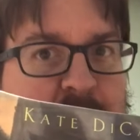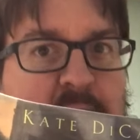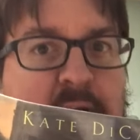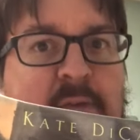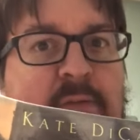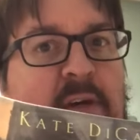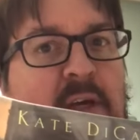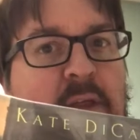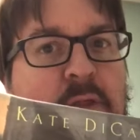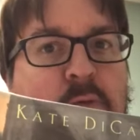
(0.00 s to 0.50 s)

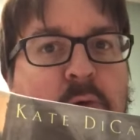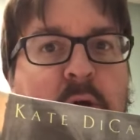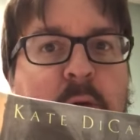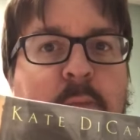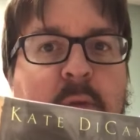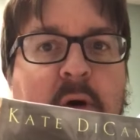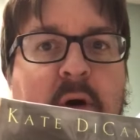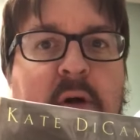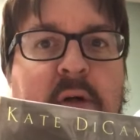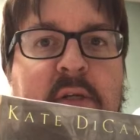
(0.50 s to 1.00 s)
of a
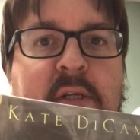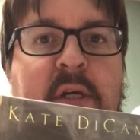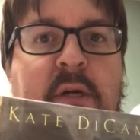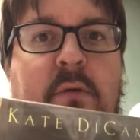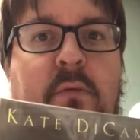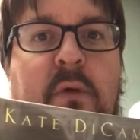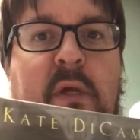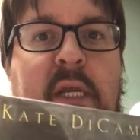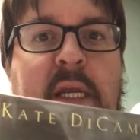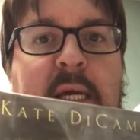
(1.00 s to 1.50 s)
three-part
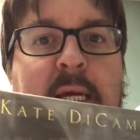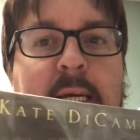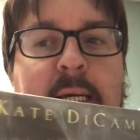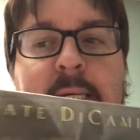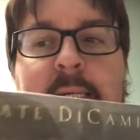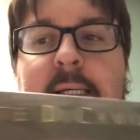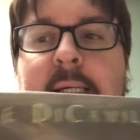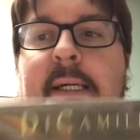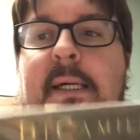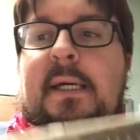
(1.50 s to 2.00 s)
reading,
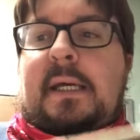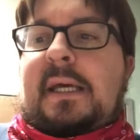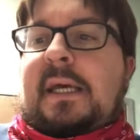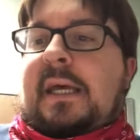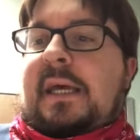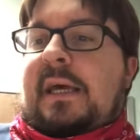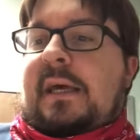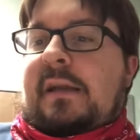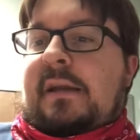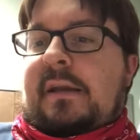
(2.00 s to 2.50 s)

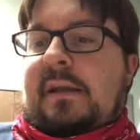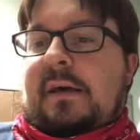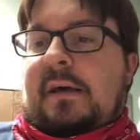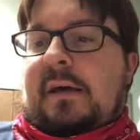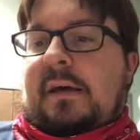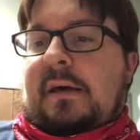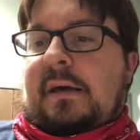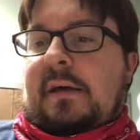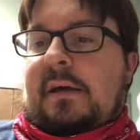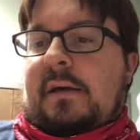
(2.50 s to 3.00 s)
and uh,
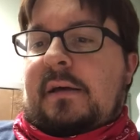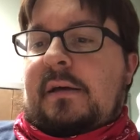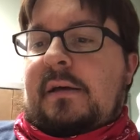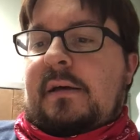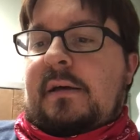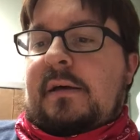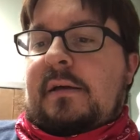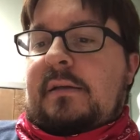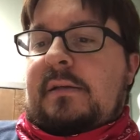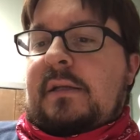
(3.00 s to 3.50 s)

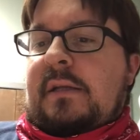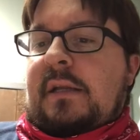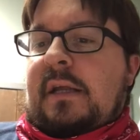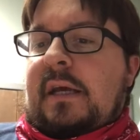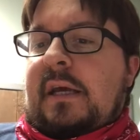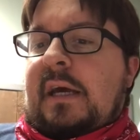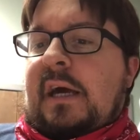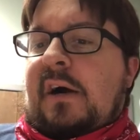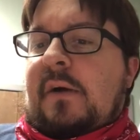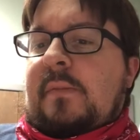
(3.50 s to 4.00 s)

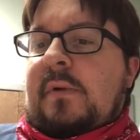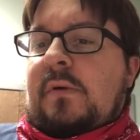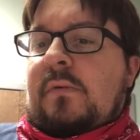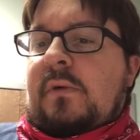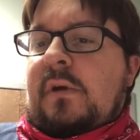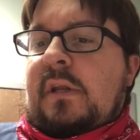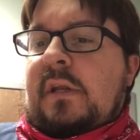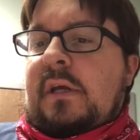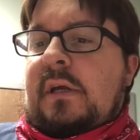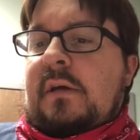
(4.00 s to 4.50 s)
today I'll be
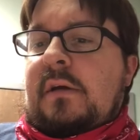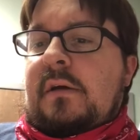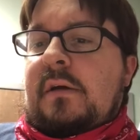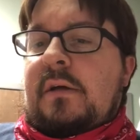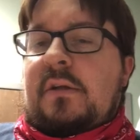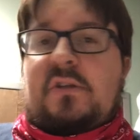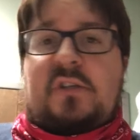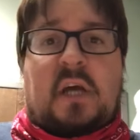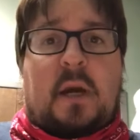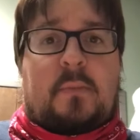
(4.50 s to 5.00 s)
reading
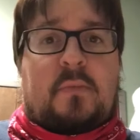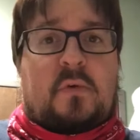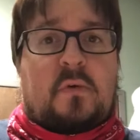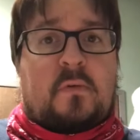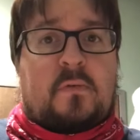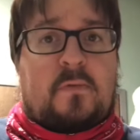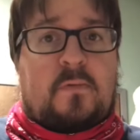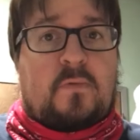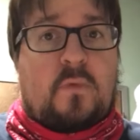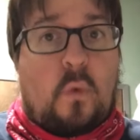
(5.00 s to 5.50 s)

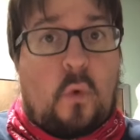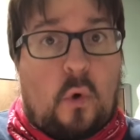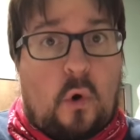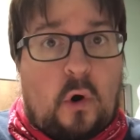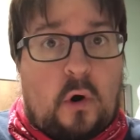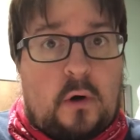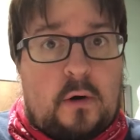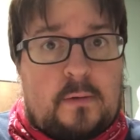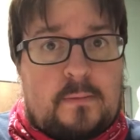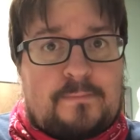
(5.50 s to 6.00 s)
chapter
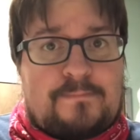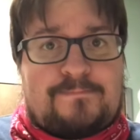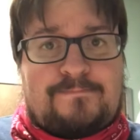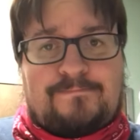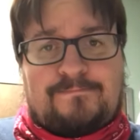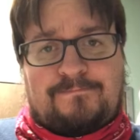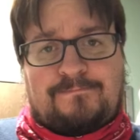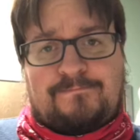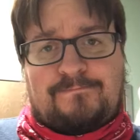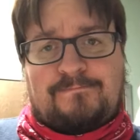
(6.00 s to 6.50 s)
four.
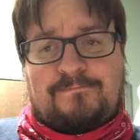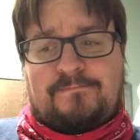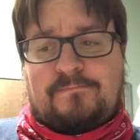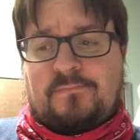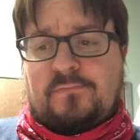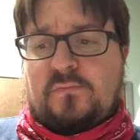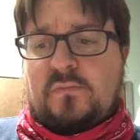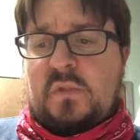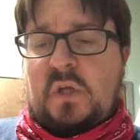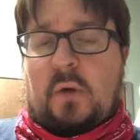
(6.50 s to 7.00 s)

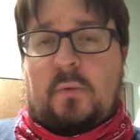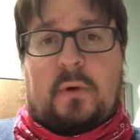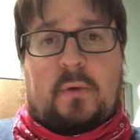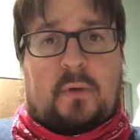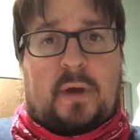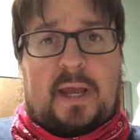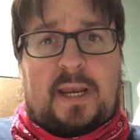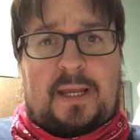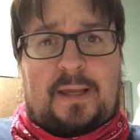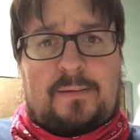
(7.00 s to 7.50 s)
Are we
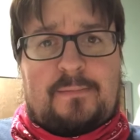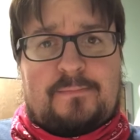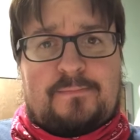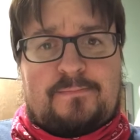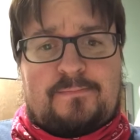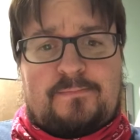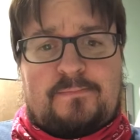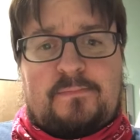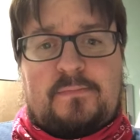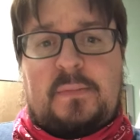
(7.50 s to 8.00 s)
ready?
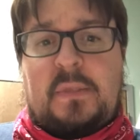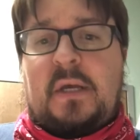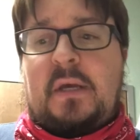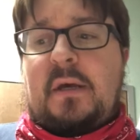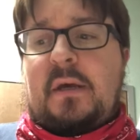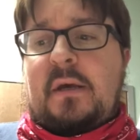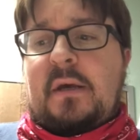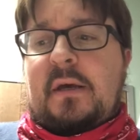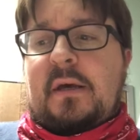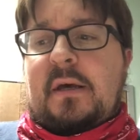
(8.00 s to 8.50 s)

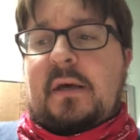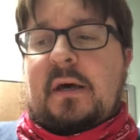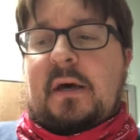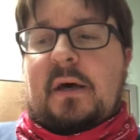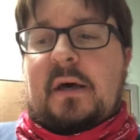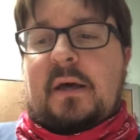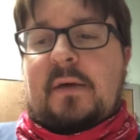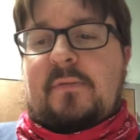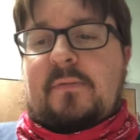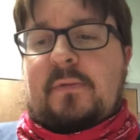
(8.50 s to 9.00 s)

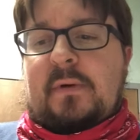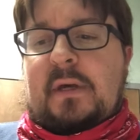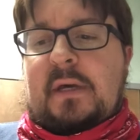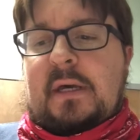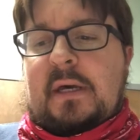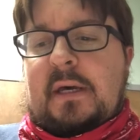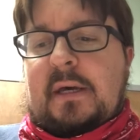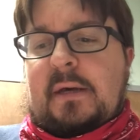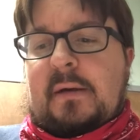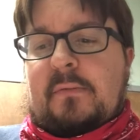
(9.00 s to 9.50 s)
Uh, if
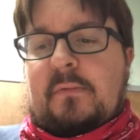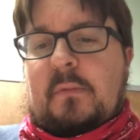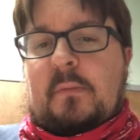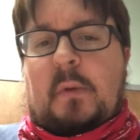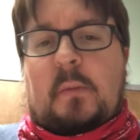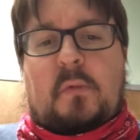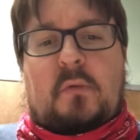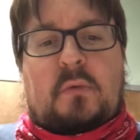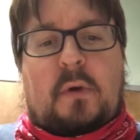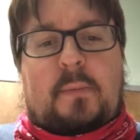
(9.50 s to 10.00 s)
we uh,
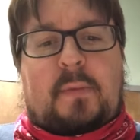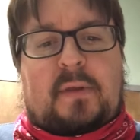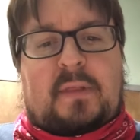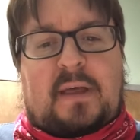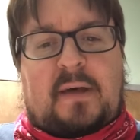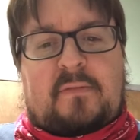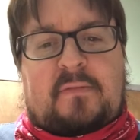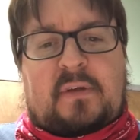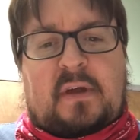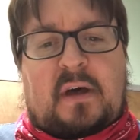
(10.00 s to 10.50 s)
remember where we
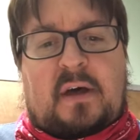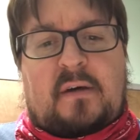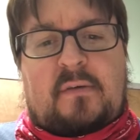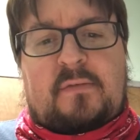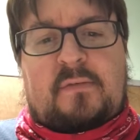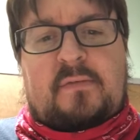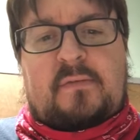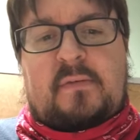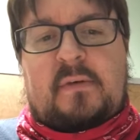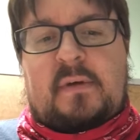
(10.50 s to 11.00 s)
left off,